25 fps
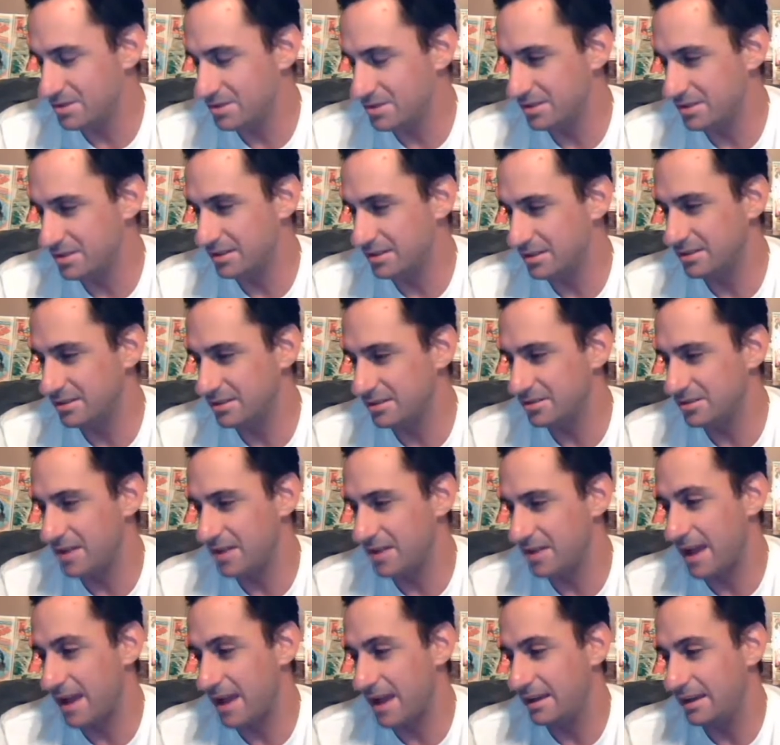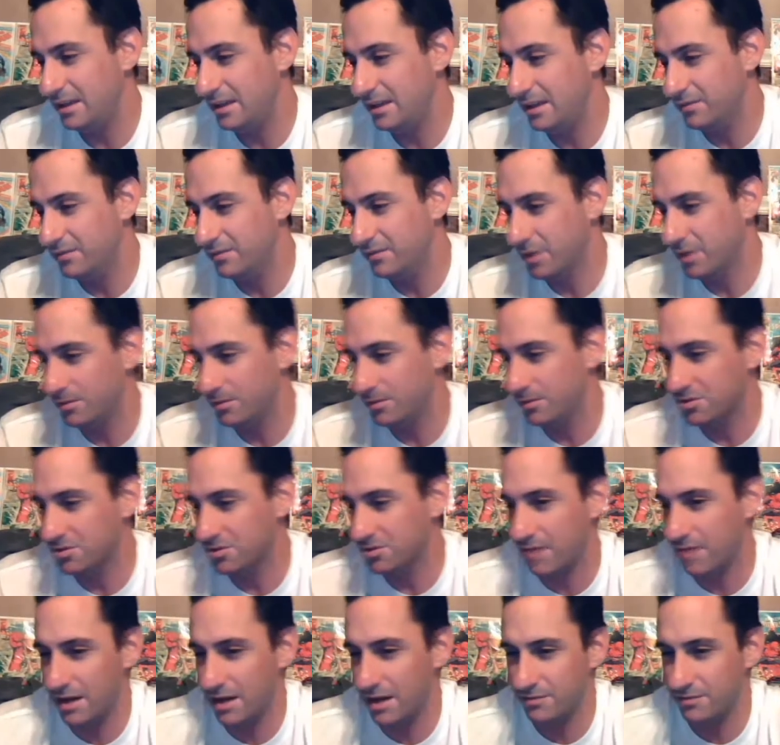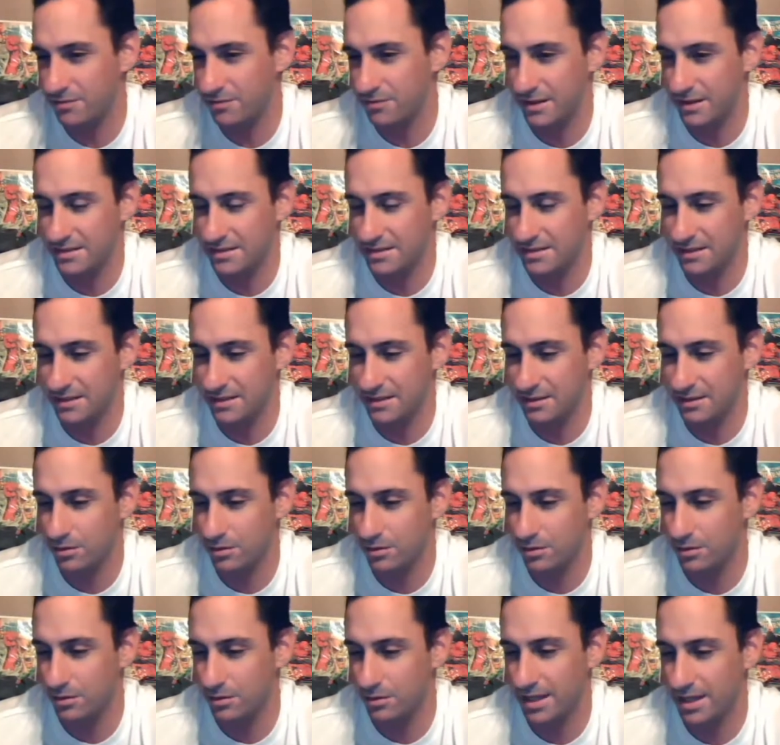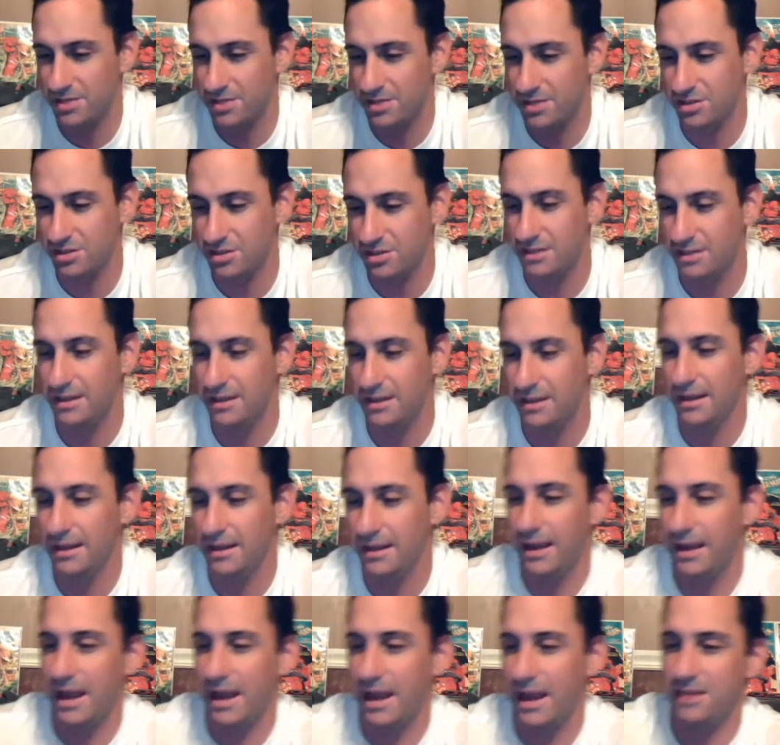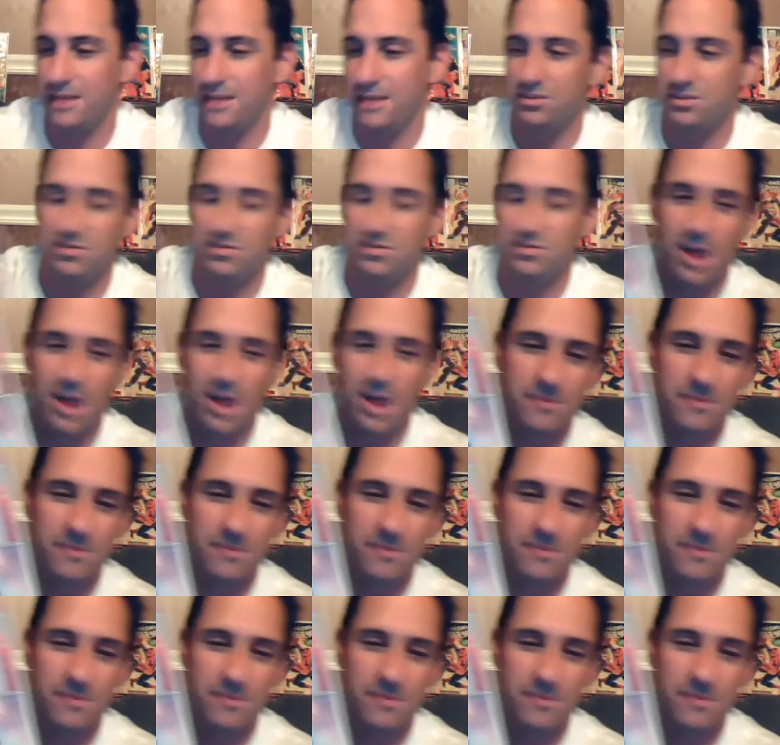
is that Eve comes around, finds out their location, and she traps